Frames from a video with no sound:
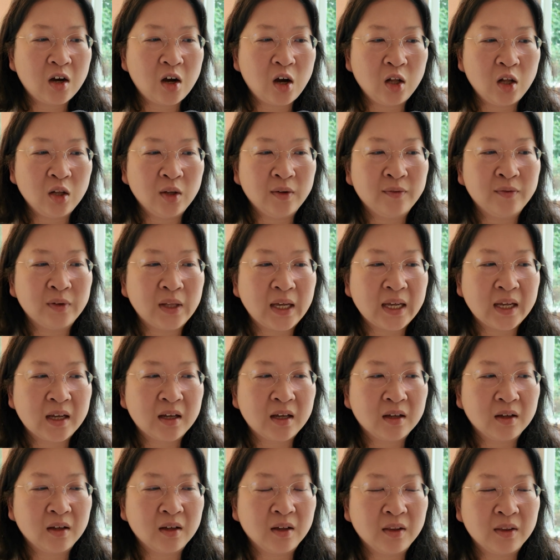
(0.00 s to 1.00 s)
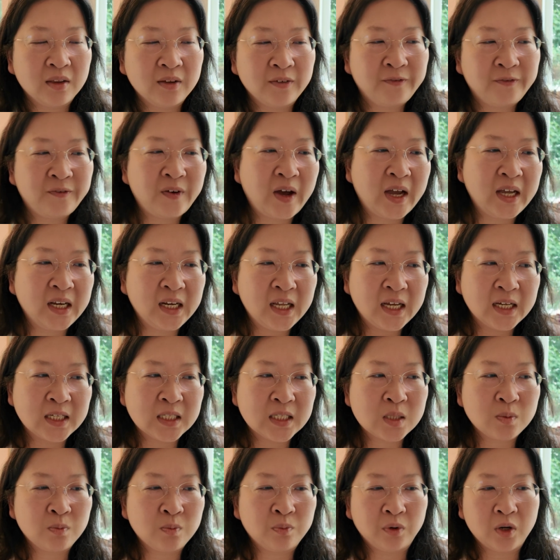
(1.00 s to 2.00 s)
all of like the
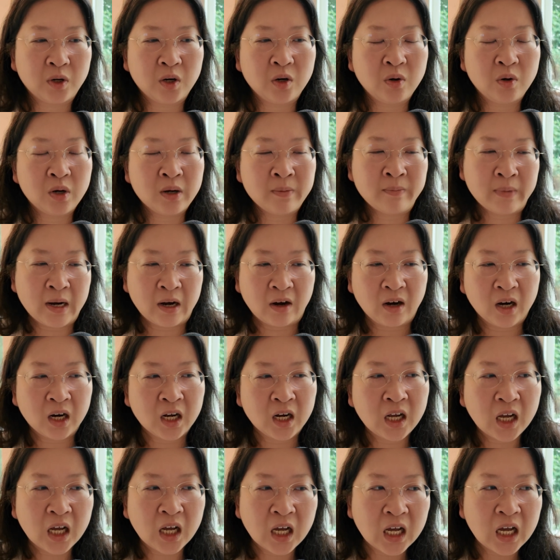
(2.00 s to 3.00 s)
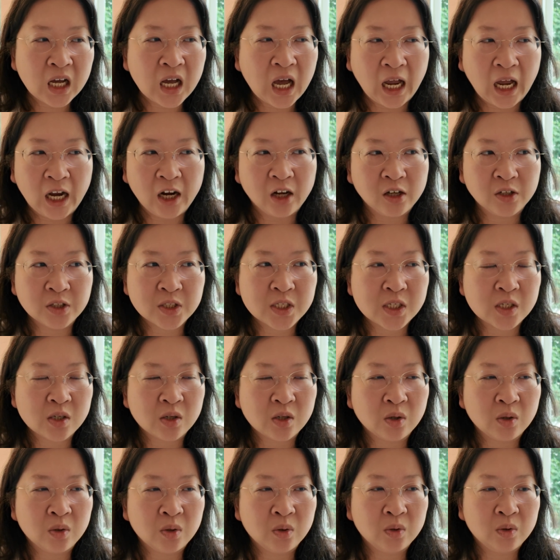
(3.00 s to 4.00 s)
finance bro America, I
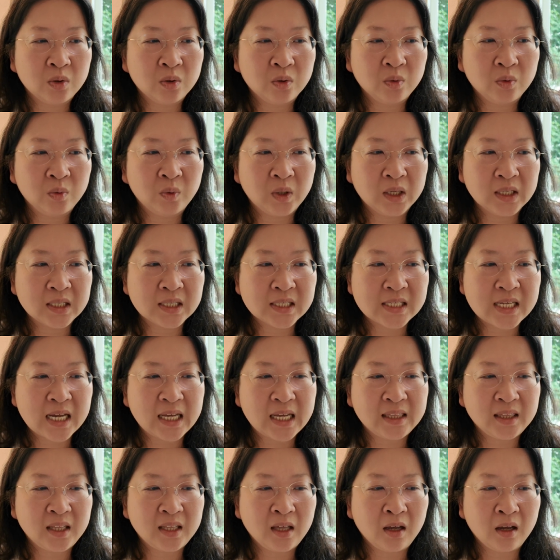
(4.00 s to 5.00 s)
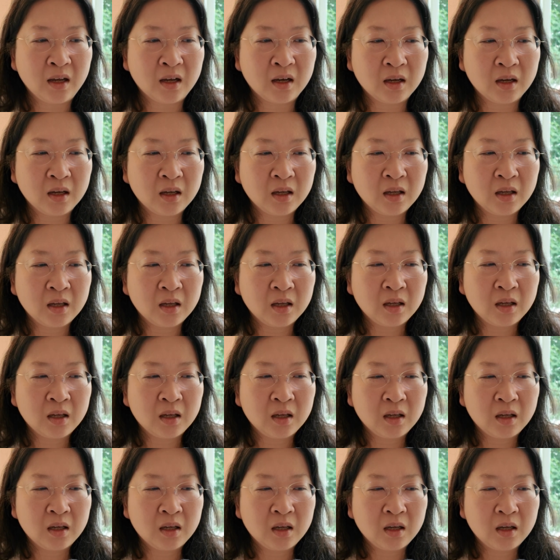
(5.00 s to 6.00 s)
also was, I think,
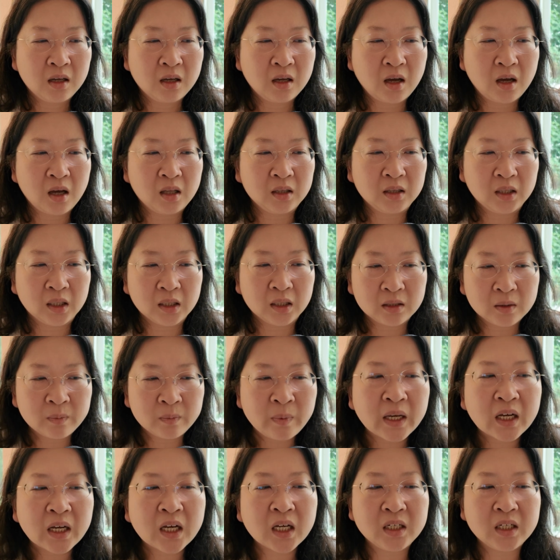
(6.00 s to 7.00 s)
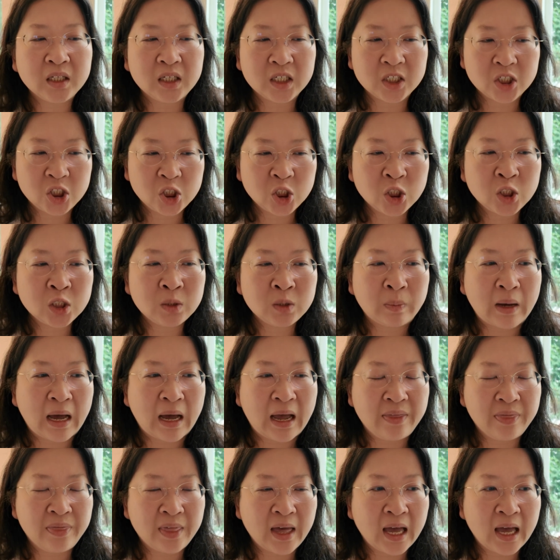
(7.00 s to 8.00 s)
a little bit conditioned
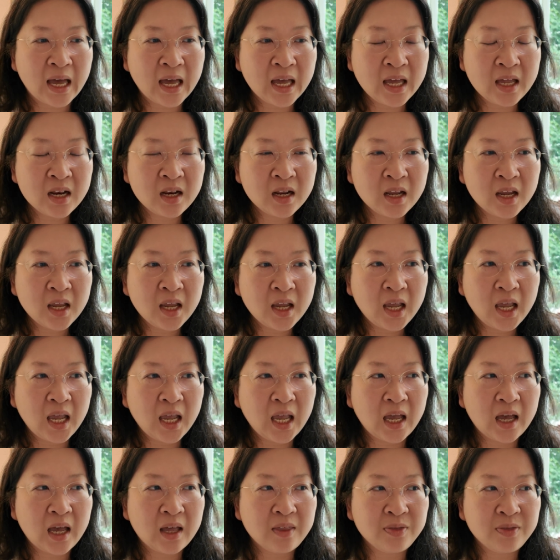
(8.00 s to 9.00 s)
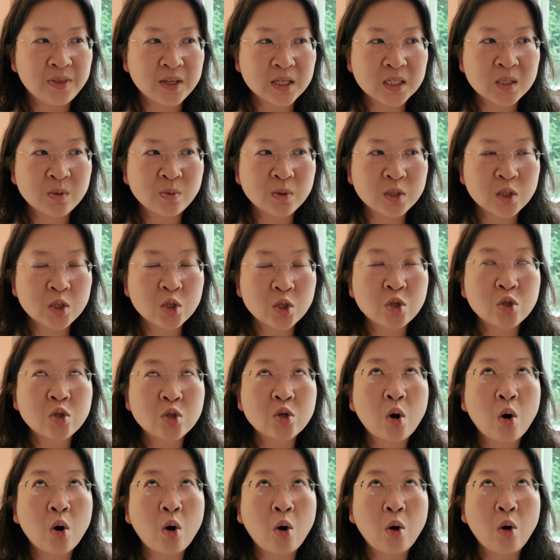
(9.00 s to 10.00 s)
by that. And this was
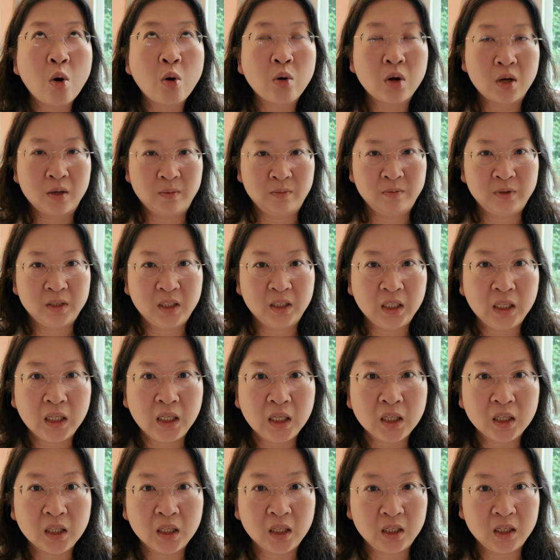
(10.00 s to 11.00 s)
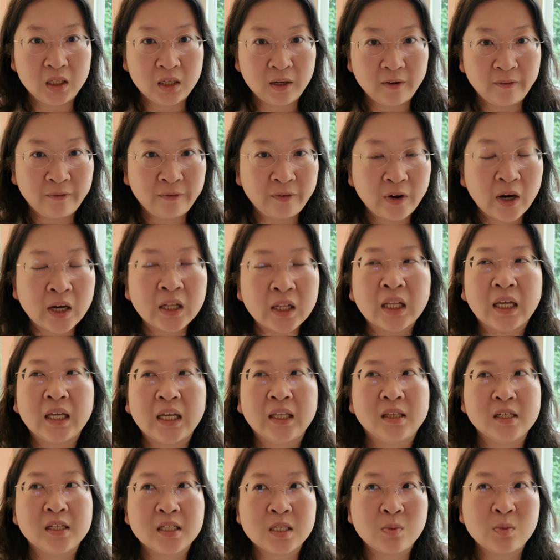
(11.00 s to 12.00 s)
so completely different.
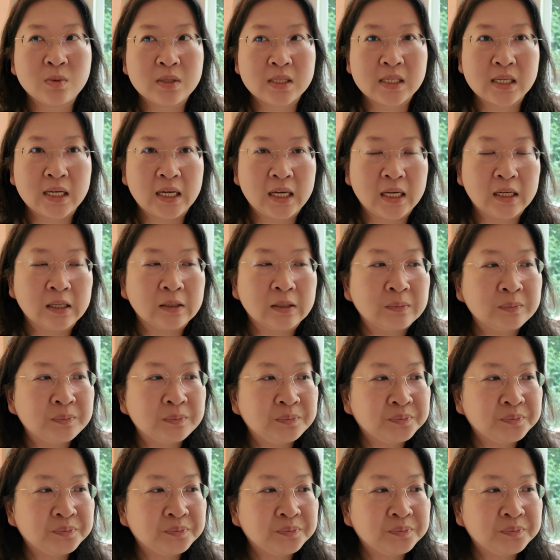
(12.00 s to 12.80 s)
Like, this was like